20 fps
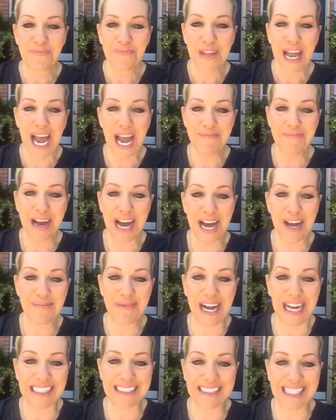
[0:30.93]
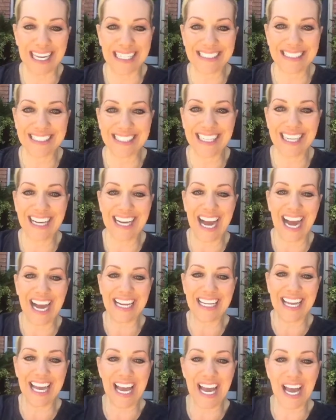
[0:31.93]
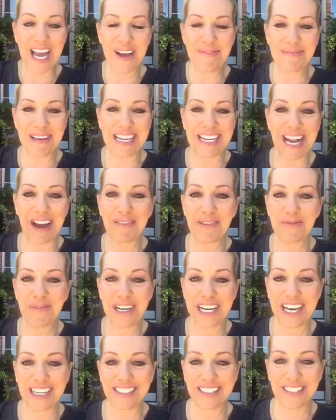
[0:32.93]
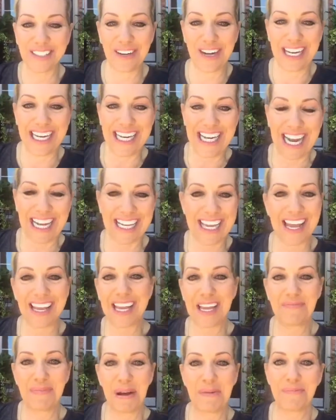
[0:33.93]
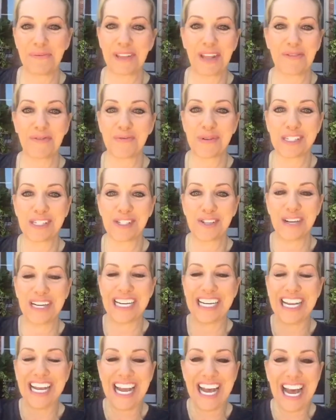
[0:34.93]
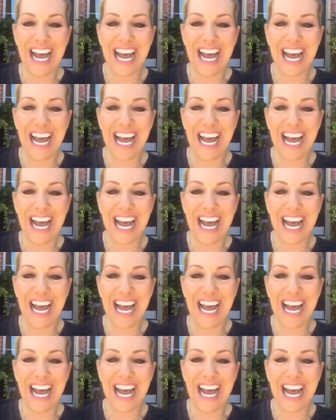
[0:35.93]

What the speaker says: Hi, Mom. Hi, Cecily. Hi, Kim, and everyone else joining. I can't keep up with everyone joining.